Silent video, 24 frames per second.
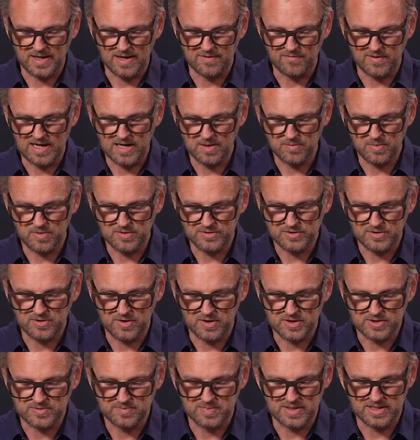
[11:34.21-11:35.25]
available to
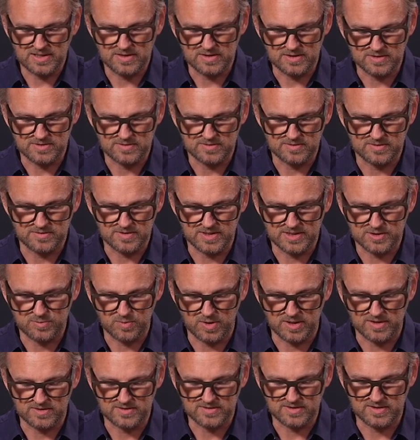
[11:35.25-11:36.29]
us because this
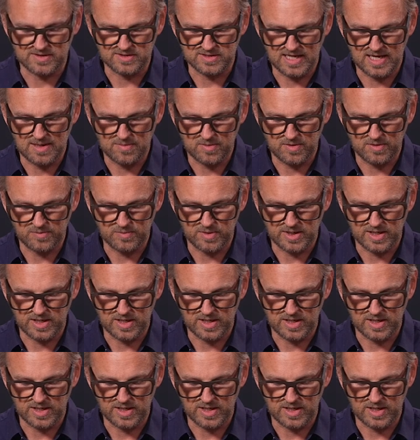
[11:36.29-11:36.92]
one is disabled.